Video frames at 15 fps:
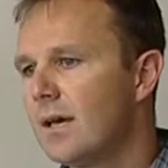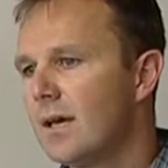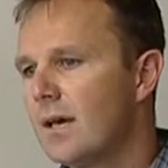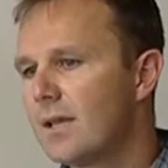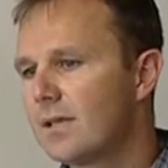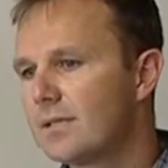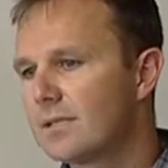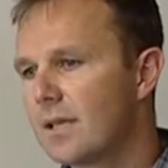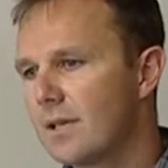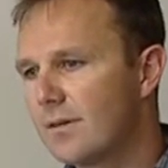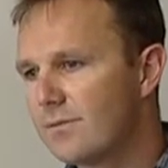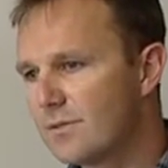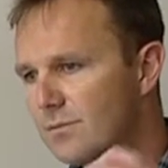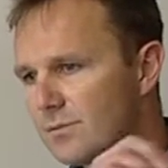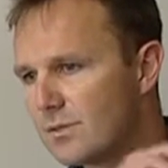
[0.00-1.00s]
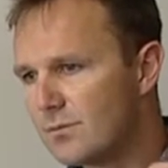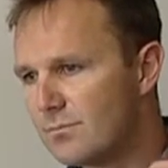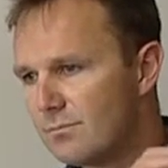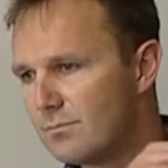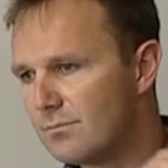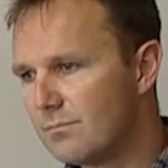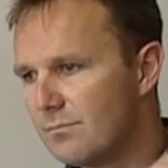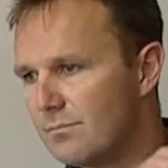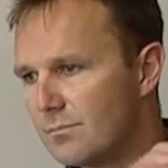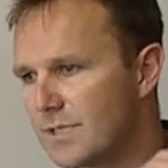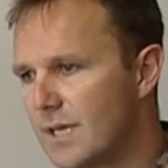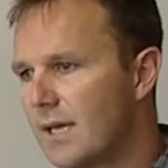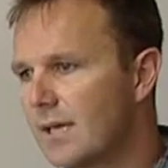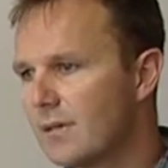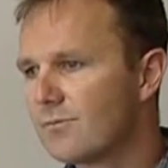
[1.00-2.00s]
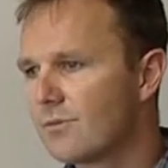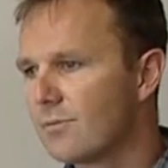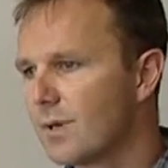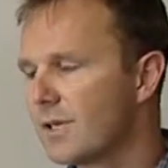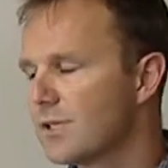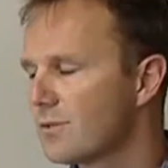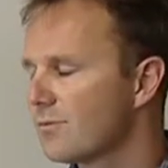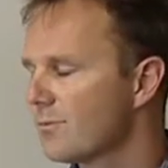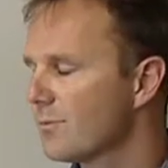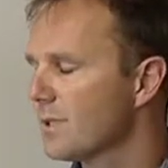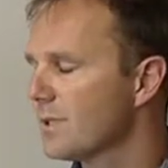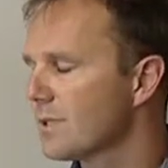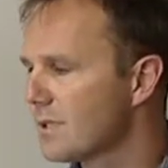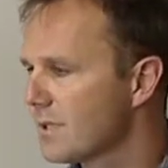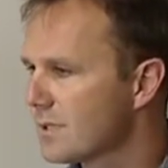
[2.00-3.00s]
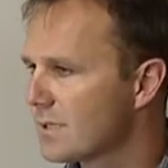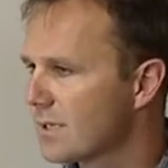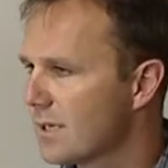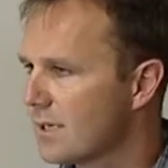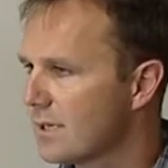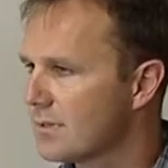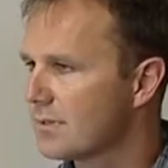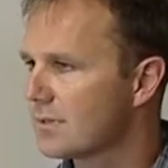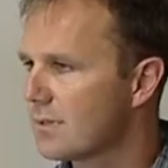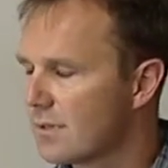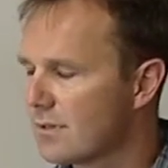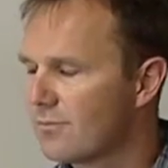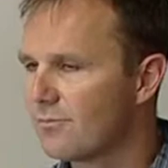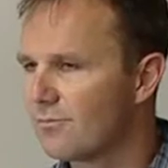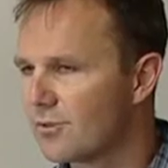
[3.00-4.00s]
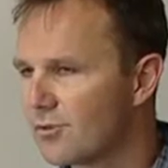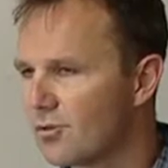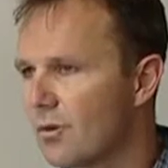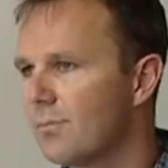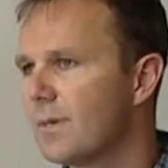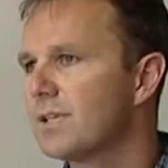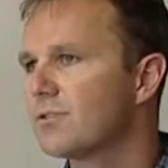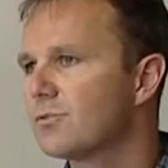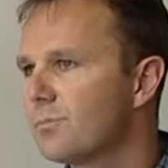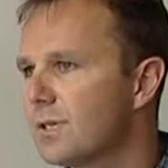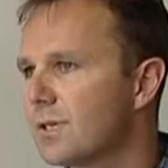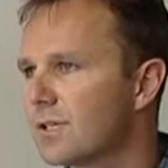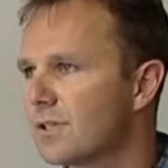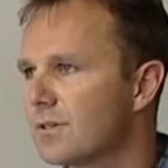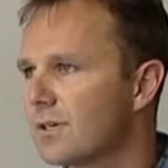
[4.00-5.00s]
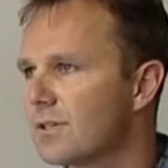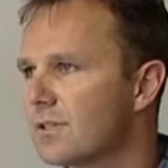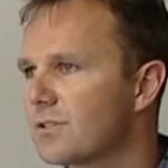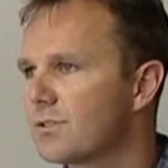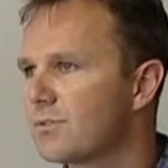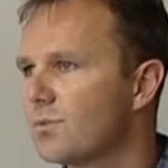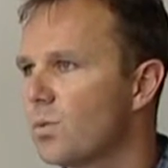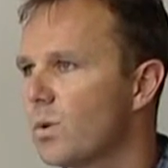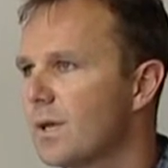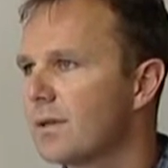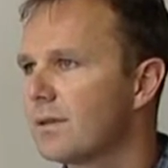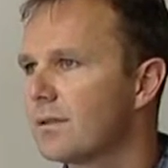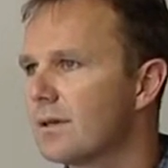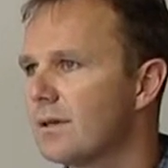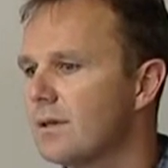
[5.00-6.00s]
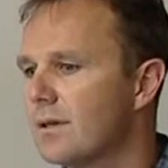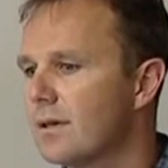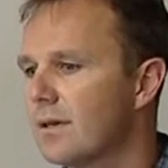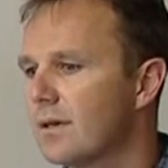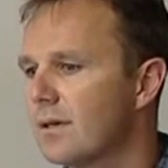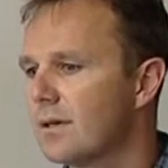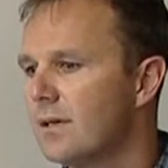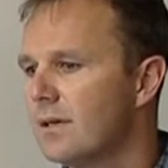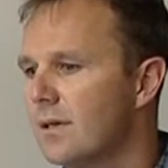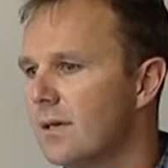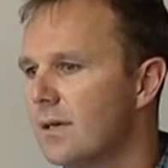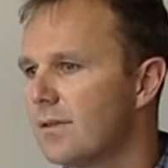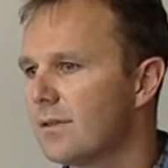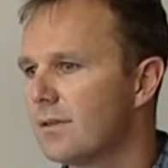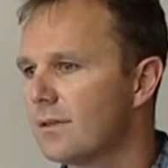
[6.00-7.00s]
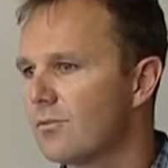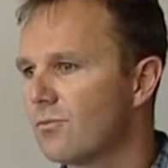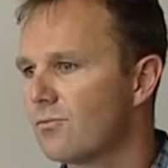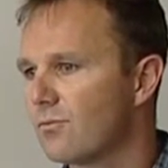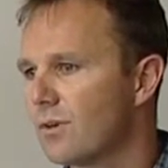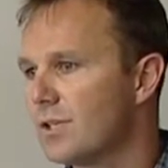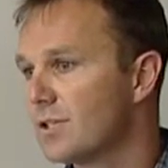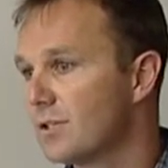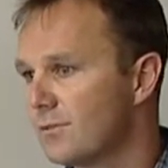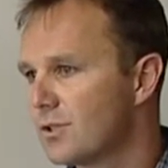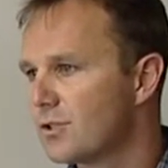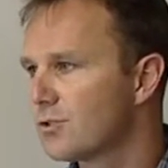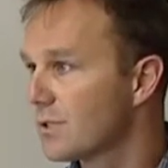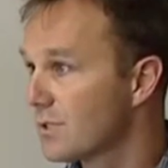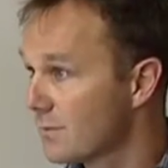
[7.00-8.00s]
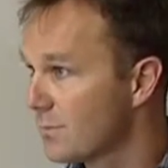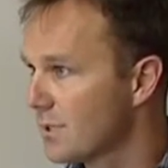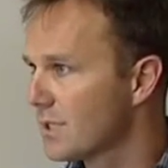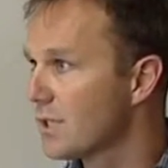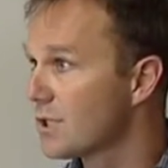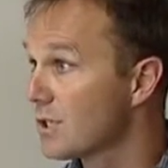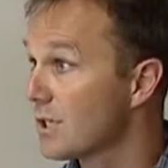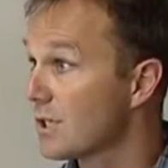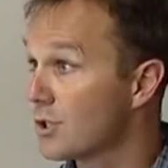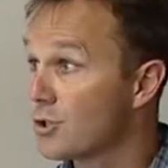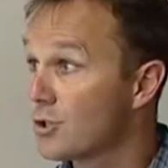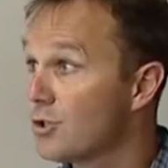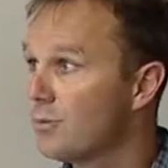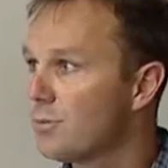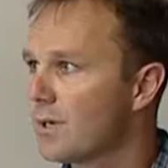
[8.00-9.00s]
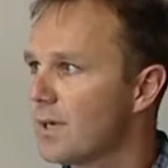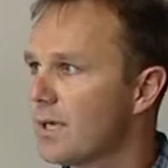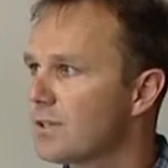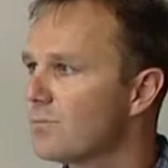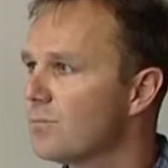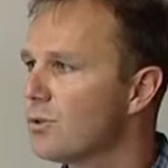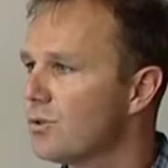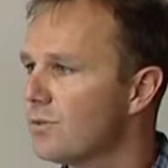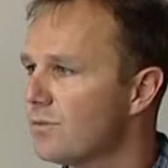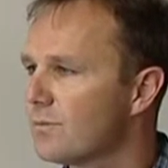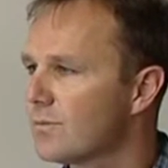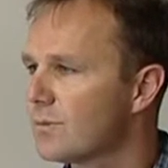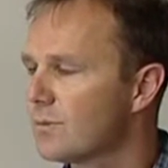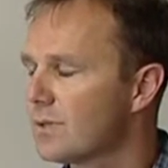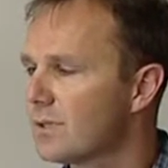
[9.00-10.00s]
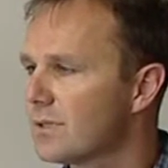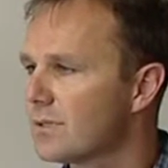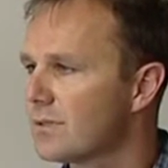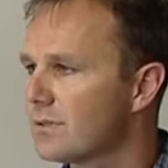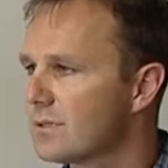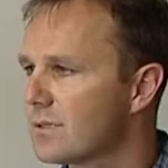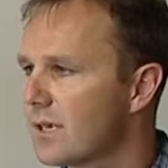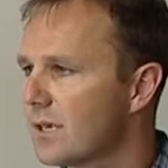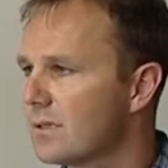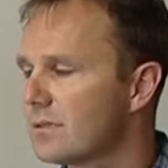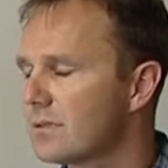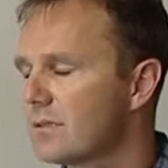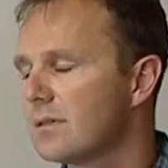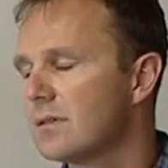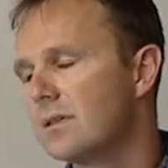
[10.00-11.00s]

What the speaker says: And they have to take information from each of these states and kind of draw a mental picture as to where the region of interest, potentially a tumour, has moved between these two states.